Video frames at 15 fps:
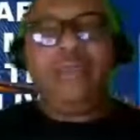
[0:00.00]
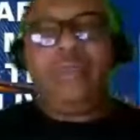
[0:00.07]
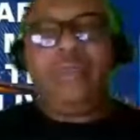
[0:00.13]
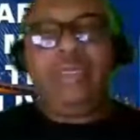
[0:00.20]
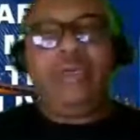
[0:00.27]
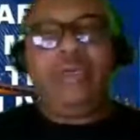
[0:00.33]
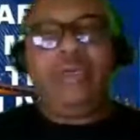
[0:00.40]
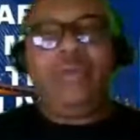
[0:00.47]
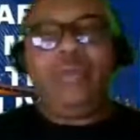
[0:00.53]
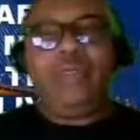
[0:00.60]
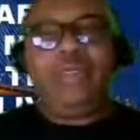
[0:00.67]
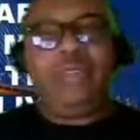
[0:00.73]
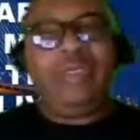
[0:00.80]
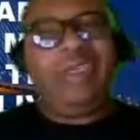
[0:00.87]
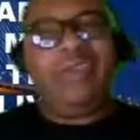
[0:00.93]
and
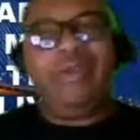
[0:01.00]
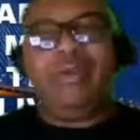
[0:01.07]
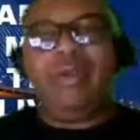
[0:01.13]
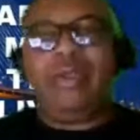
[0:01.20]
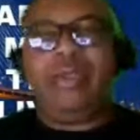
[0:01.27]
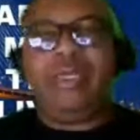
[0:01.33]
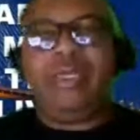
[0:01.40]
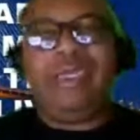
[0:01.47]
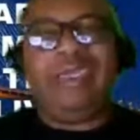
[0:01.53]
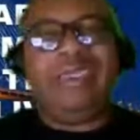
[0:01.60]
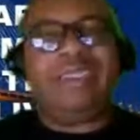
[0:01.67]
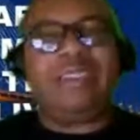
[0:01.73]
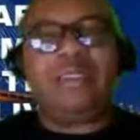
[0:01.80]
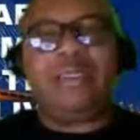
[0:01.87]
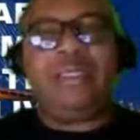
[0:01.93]
listening and talking
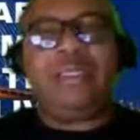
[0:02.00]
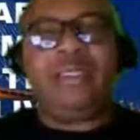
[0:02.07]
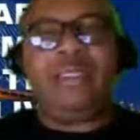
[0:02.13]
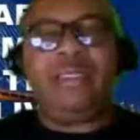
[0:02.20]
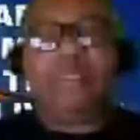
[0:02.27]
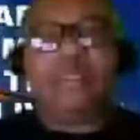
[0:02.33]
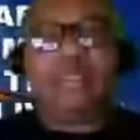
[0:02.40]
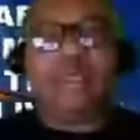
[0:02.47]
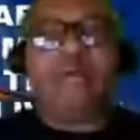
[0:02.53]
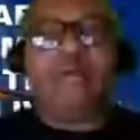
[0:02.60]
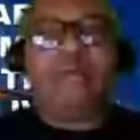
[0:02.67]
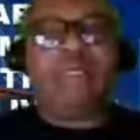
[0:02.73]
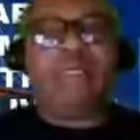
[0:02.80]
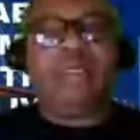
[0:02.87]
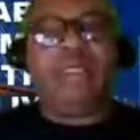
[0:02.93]
and all
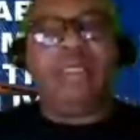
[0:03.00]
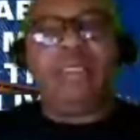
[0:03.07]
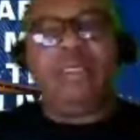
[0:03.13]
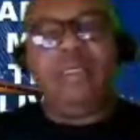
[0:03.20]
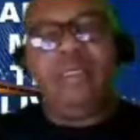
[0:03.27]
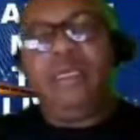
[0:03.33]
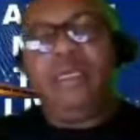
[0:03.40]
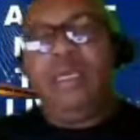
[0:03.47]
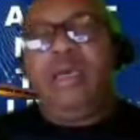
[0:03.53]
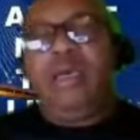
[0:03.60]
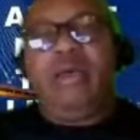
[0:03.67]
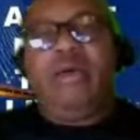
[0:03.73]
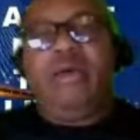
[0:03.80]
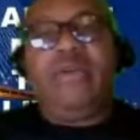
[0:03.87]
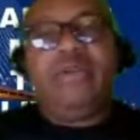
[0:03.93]
those things.
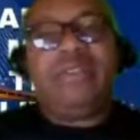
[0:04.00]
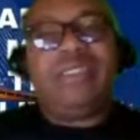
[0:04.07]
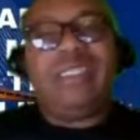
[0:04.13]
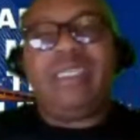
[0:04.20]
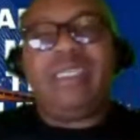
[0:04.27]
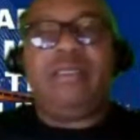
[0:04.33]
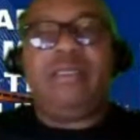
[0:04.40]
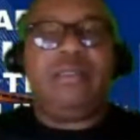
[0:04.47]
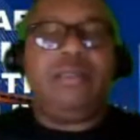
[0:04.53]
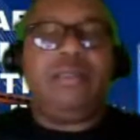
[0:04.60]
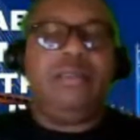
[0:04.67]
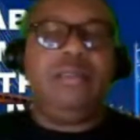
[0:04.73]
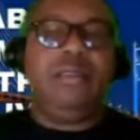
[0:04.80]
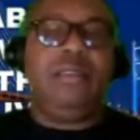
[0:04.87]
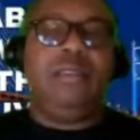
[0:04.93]
So
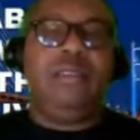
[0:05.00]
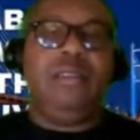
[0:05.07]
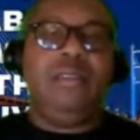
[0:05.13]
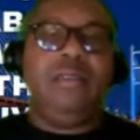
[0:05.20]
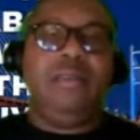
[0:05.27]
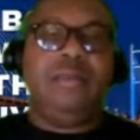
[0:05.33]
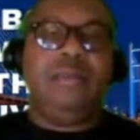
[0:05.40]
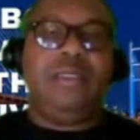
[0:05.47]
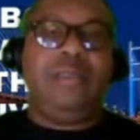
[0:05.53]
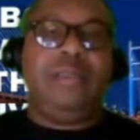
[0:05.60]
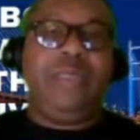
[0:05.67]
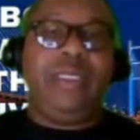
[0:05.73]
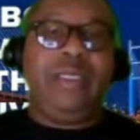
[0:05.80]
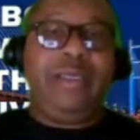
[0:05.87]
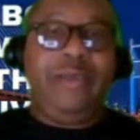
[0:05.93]
many of us do so
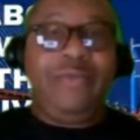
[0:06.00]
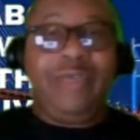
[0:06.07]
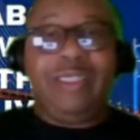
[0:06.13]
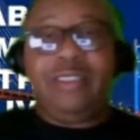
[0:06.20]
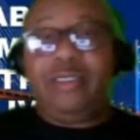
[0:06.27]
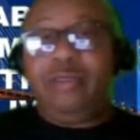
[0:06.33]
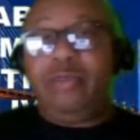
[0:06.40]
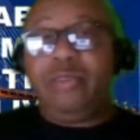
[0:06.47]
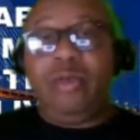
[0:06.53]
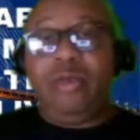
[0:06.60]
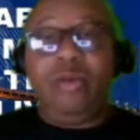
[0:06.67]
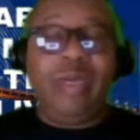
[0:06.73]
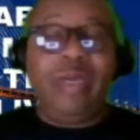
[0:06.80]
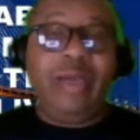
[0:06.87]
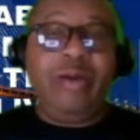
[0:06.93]
well on a
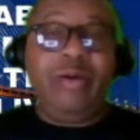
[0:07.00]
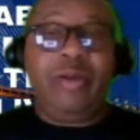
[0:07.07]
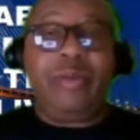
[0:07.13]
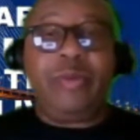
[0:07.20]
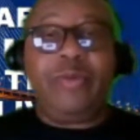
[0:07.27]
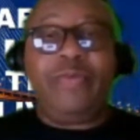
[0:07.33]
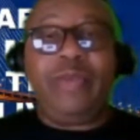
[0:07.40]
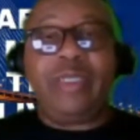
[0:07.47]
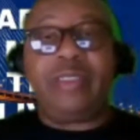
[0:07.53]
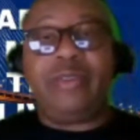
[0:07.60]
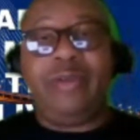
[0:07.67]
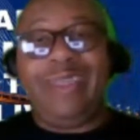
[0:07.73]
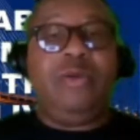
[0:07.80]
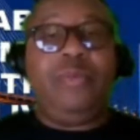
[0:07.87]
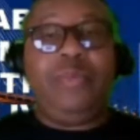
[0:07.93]
professional level
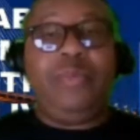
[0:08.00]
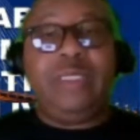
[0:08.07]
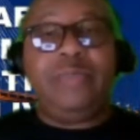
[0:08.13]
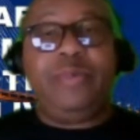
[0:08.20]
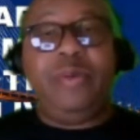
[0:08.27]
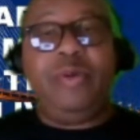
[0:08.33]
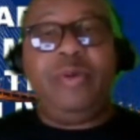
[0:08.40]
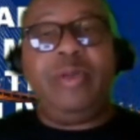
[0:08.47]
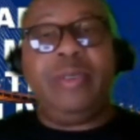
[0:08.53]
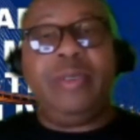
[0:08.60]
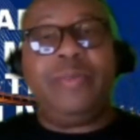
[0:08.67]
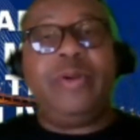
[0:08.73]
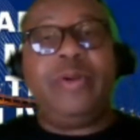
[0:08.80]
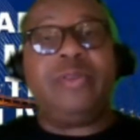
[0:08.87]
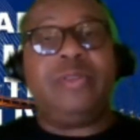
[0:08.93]
and so piss poor on a
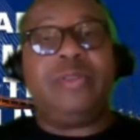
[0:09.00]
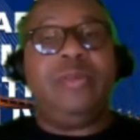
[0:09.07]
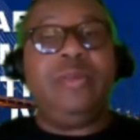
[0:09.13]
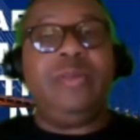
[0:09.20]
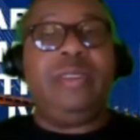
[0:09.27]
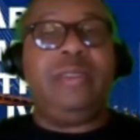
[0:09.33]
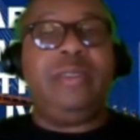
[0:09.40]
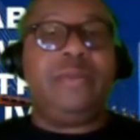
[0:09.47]
personal one